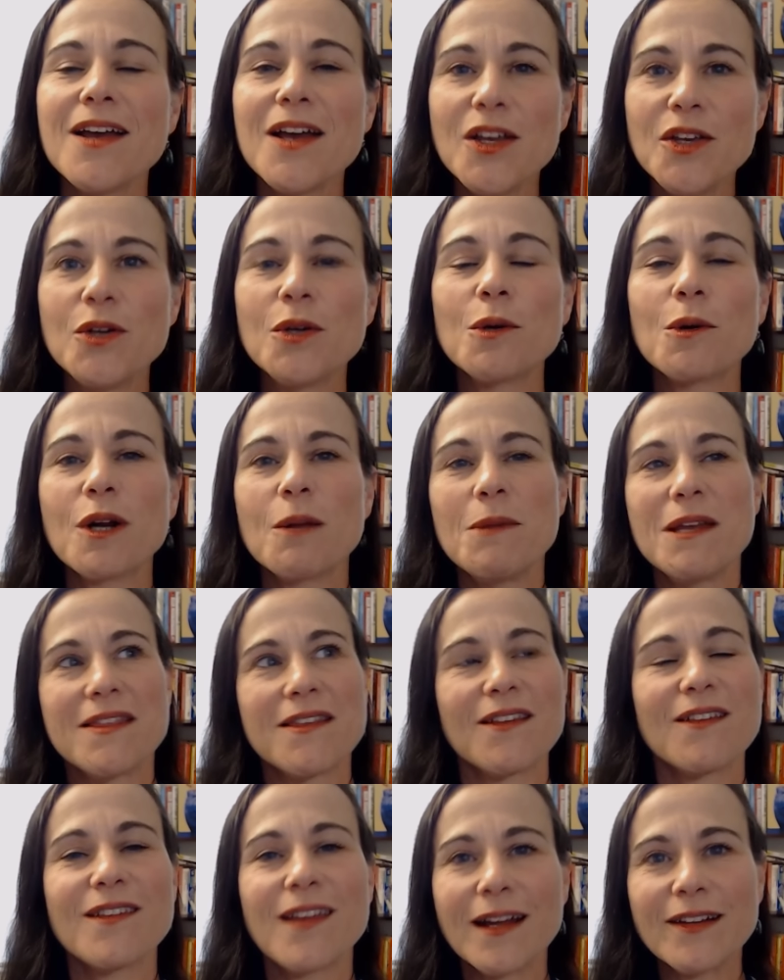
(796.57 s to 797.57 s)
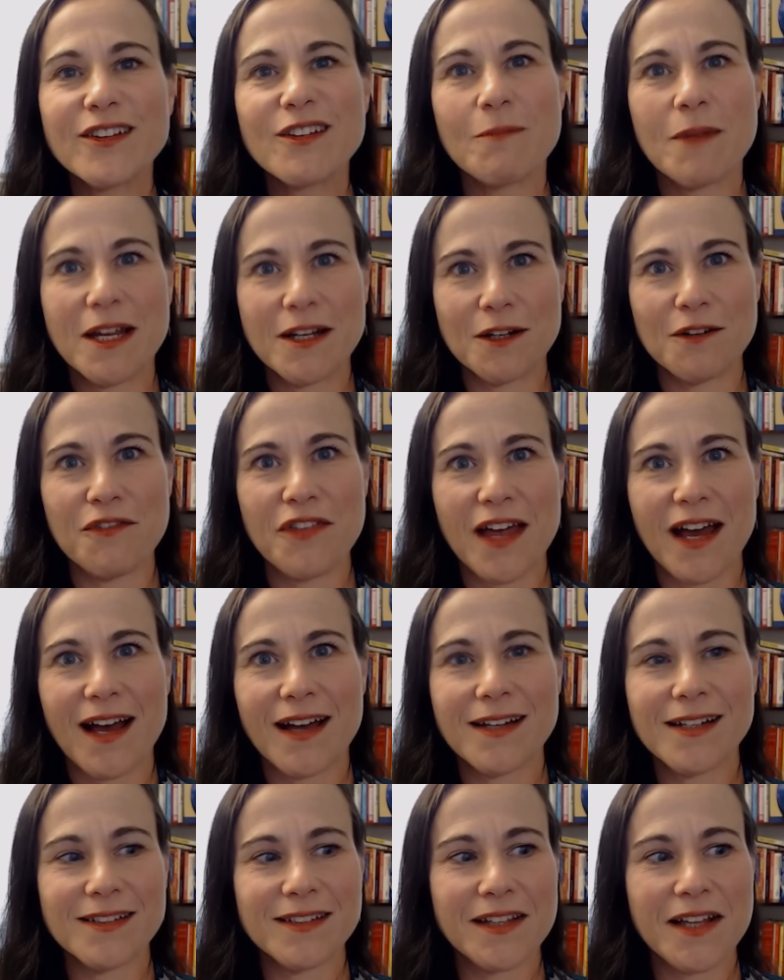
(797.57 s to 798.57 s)
you know what I mean? The sentiment of that
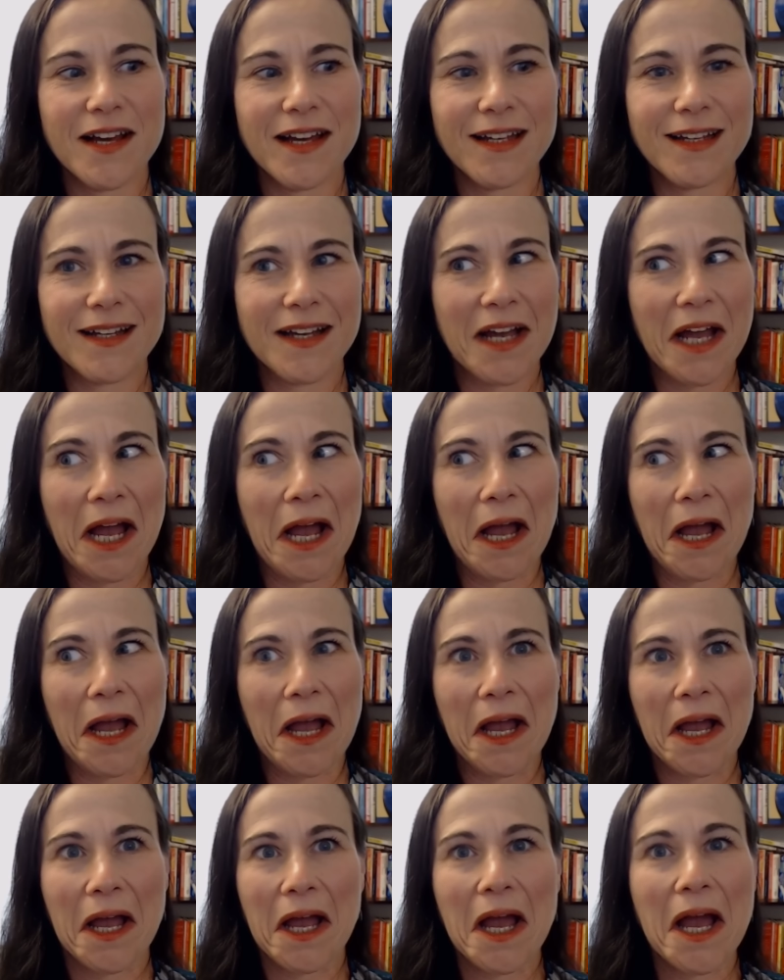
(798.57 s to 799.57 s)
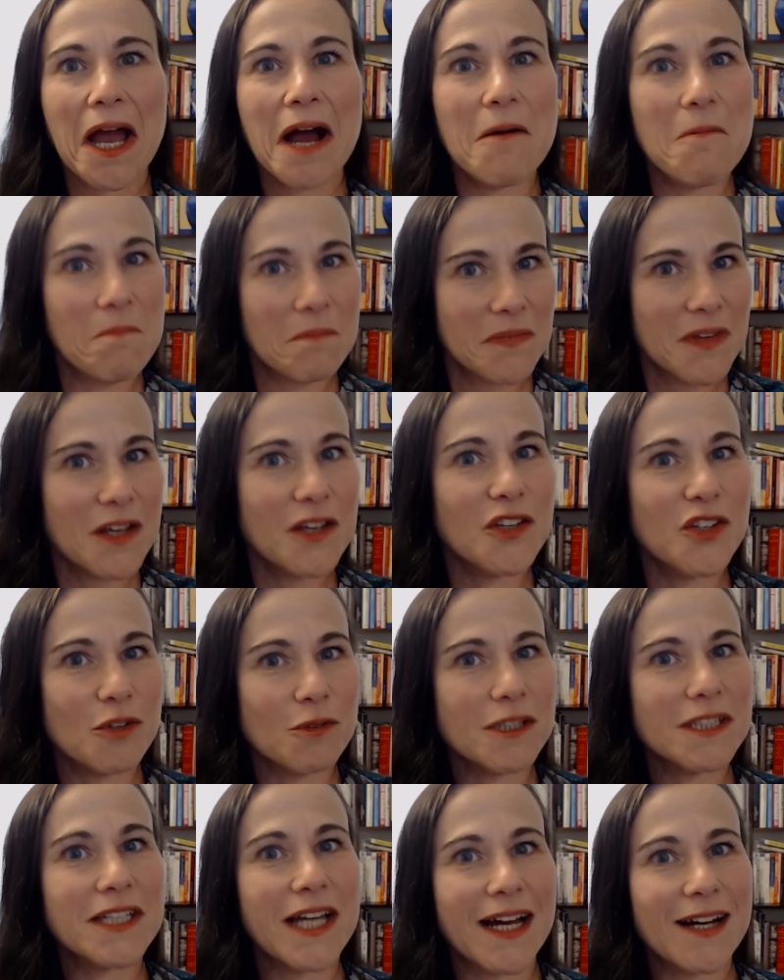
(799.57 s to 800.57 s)
is like, you're
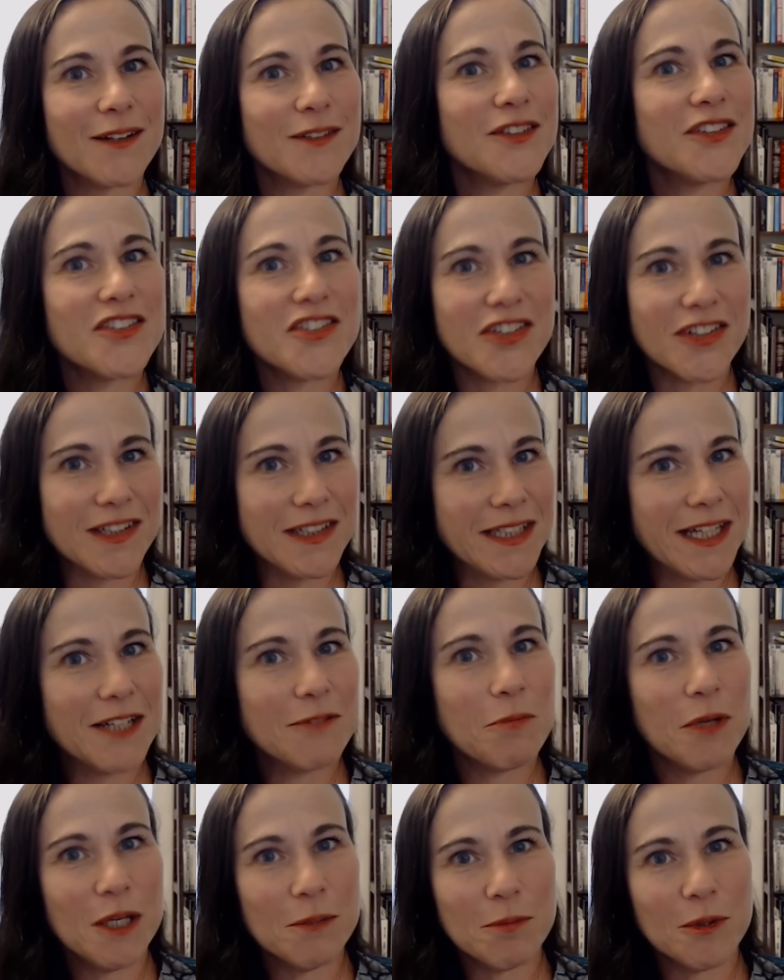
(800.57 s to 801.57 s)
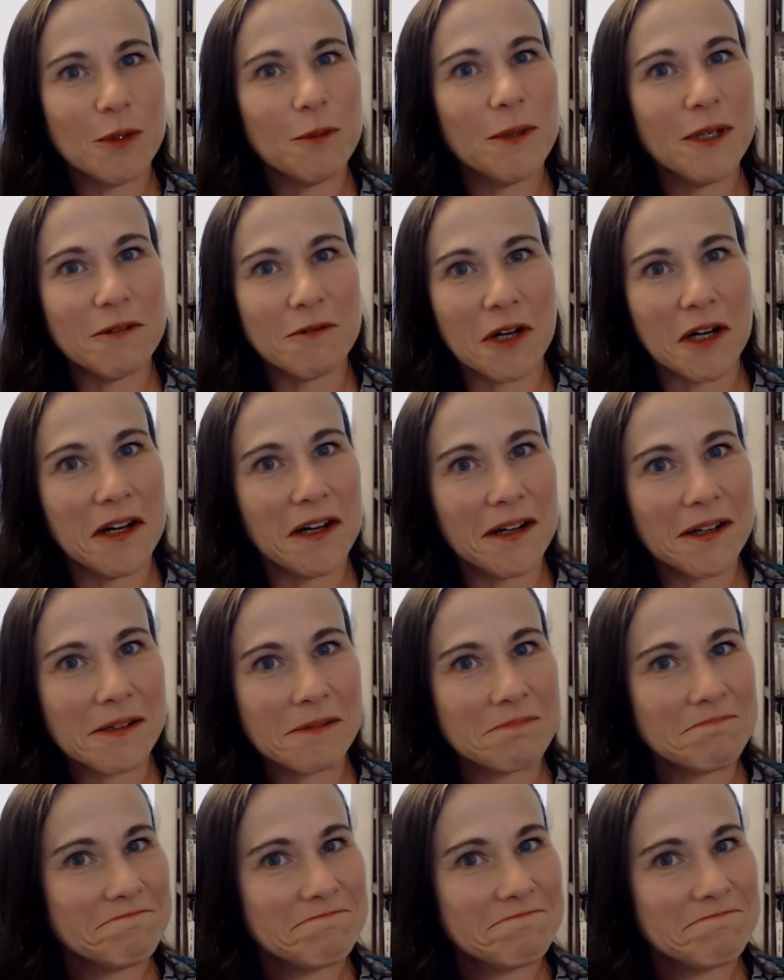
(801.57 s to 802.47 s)
allowed to just let people be wrong.